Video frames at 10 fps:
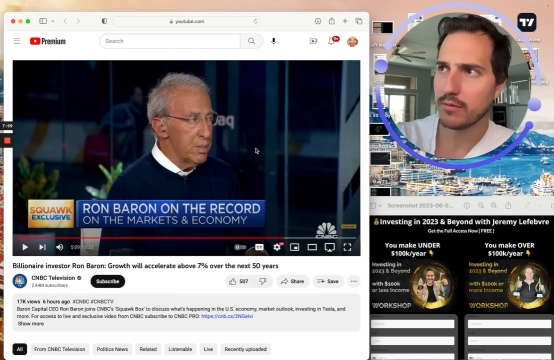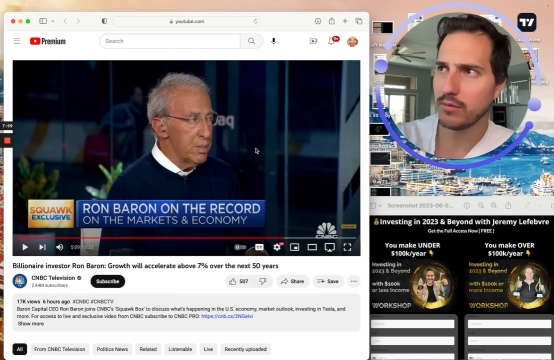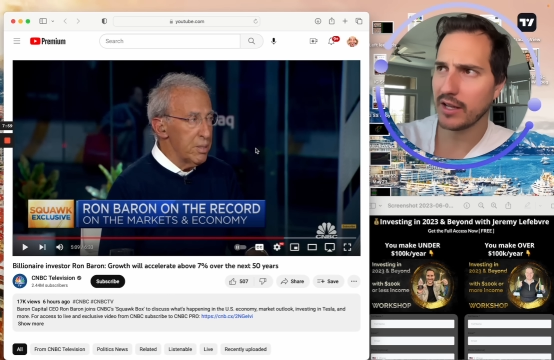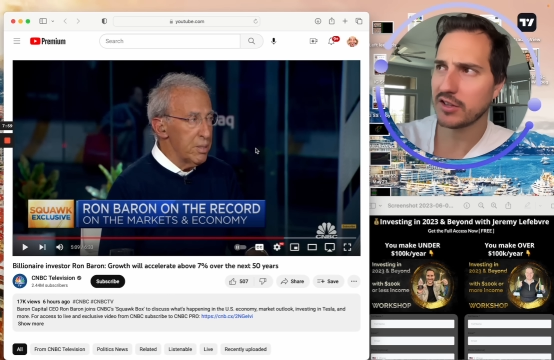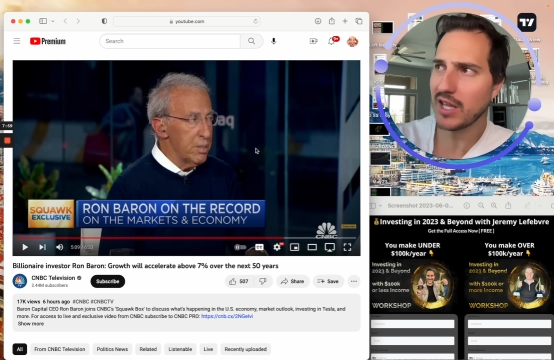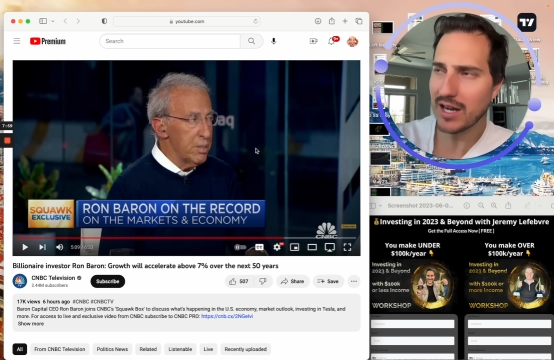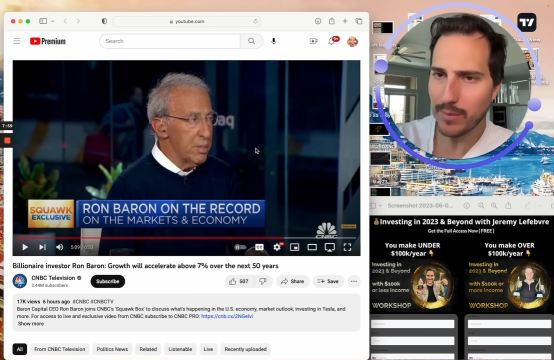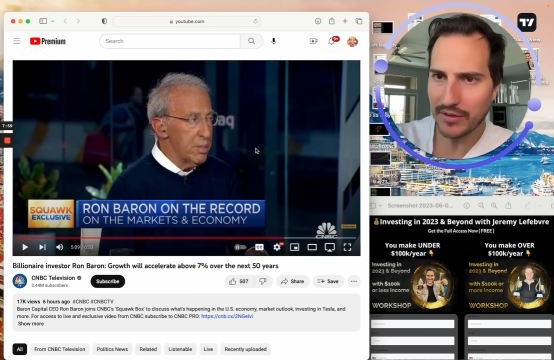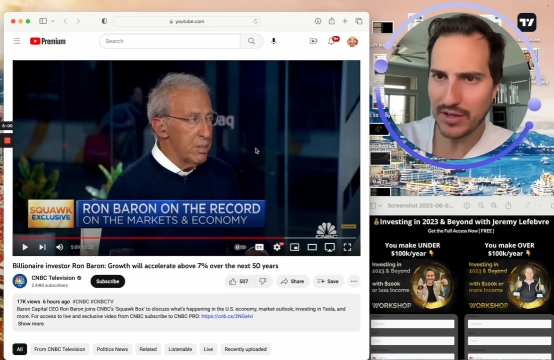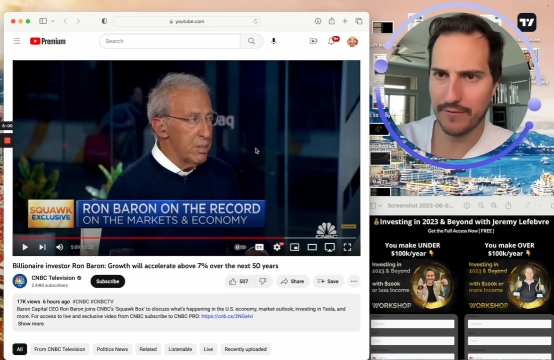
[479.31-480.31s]
Speaker 1: Like, think
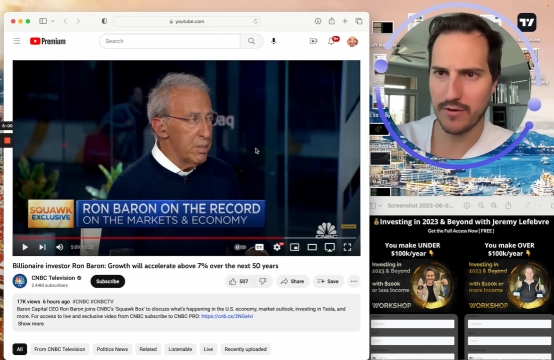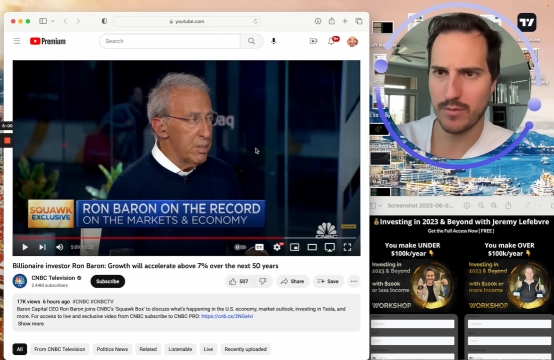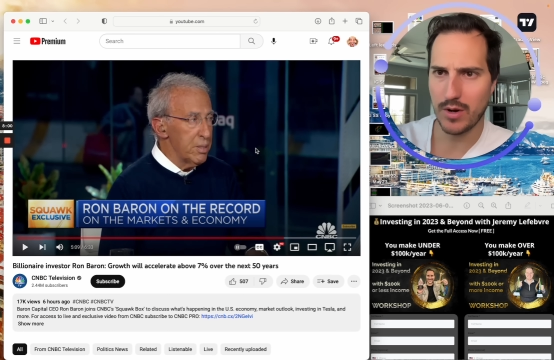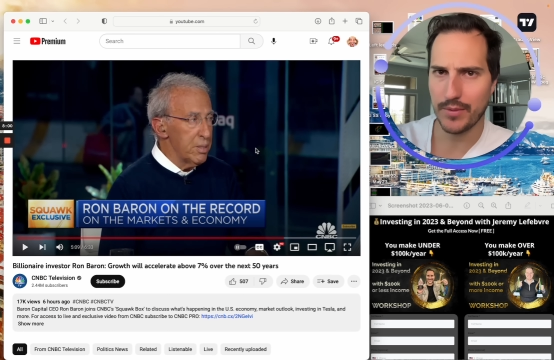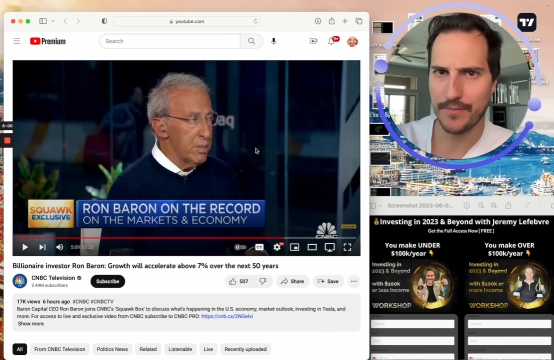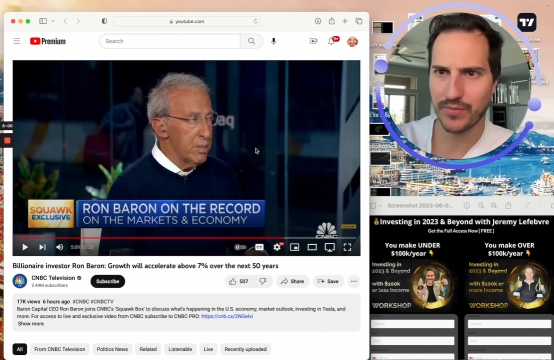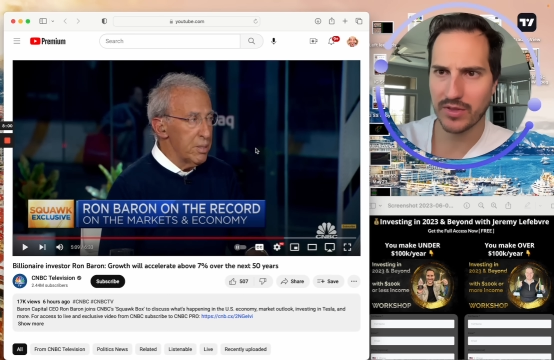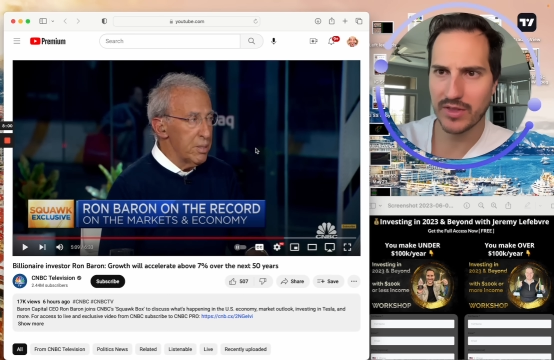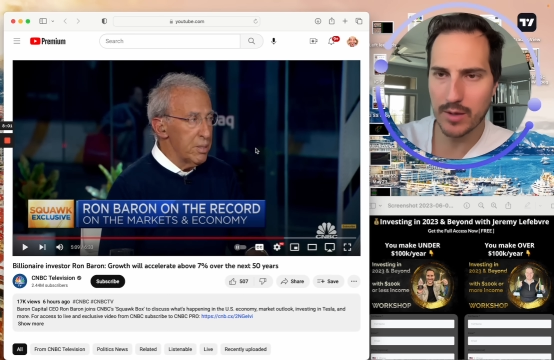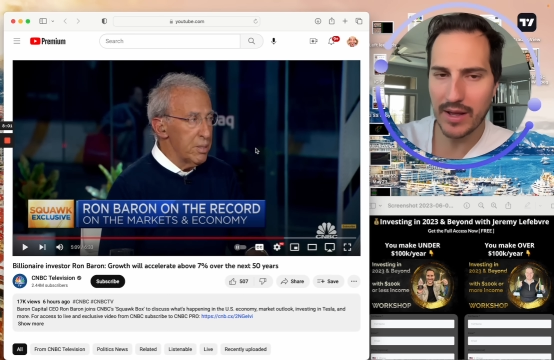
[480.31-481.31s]
about that for a moment.
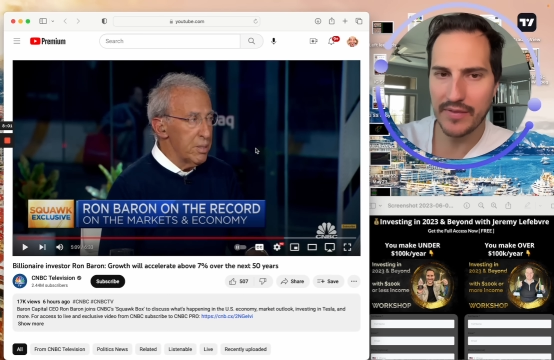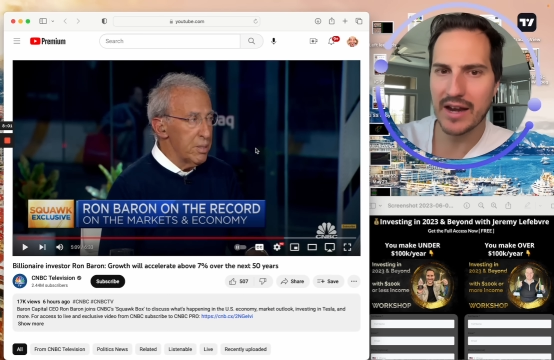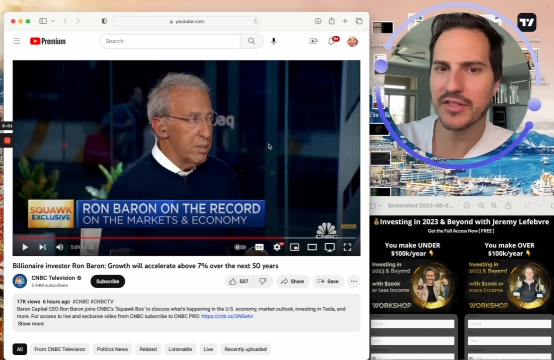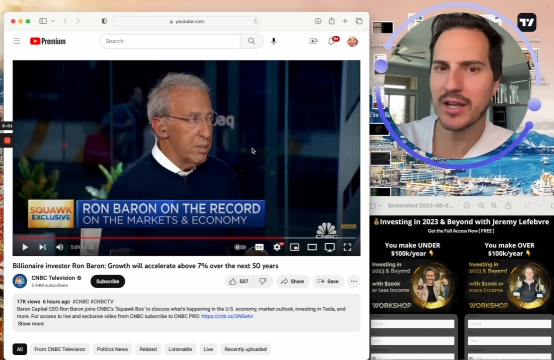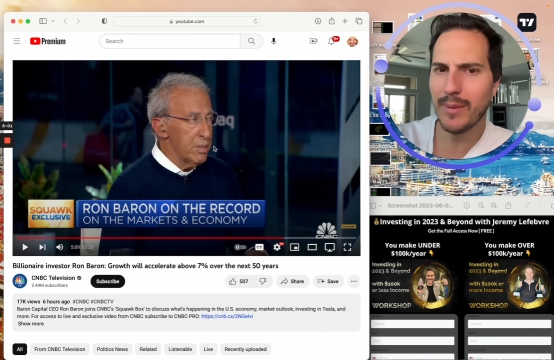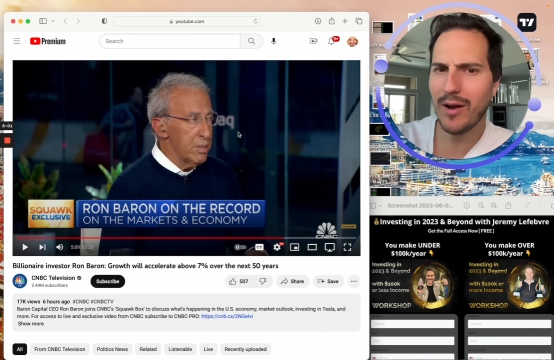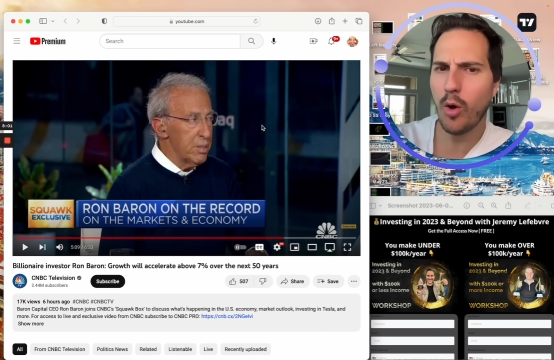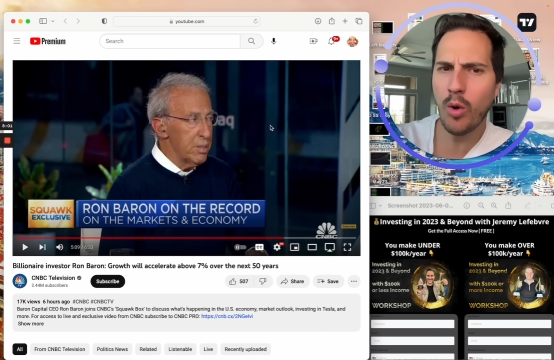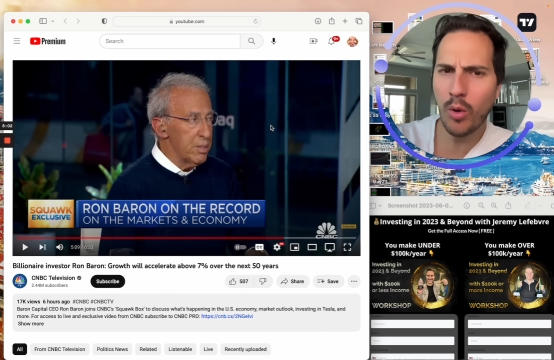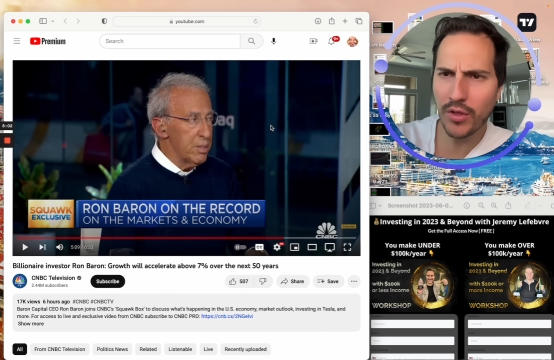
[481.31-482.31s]
Think about that and think about
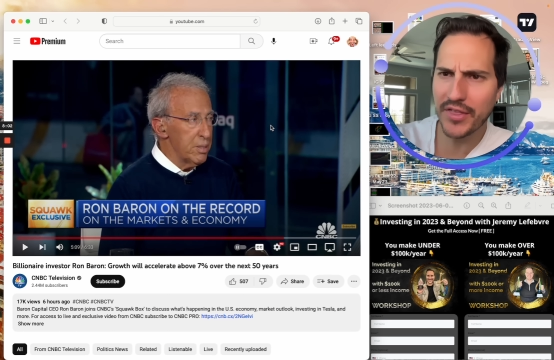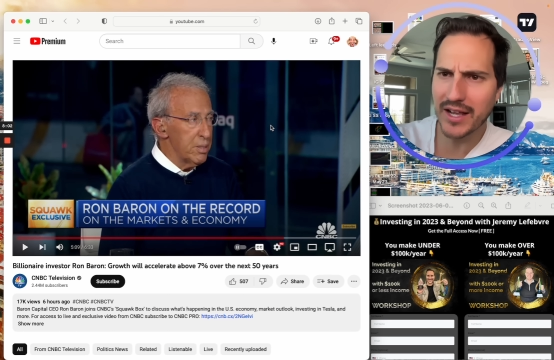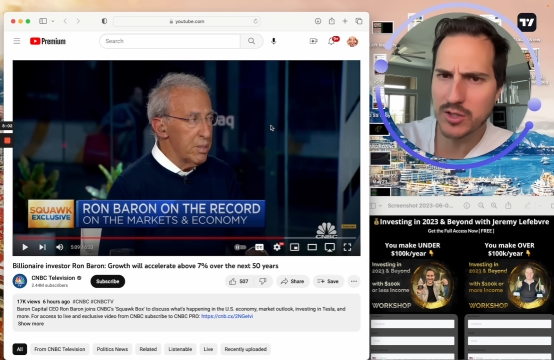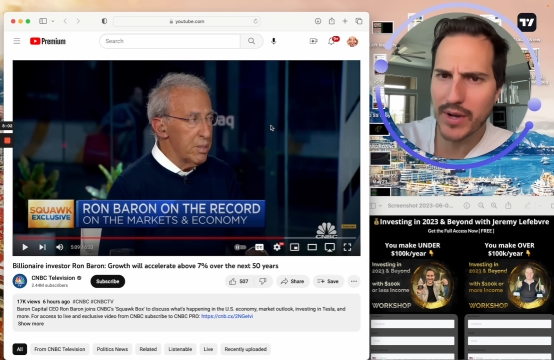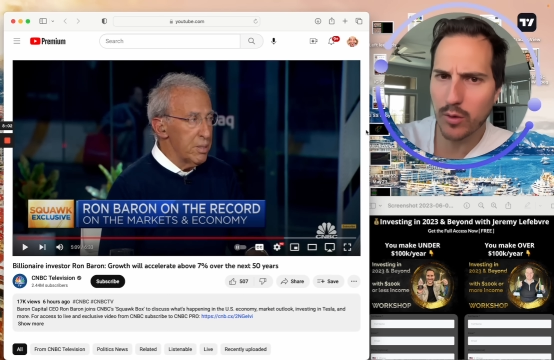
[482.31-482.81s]
all the things we had to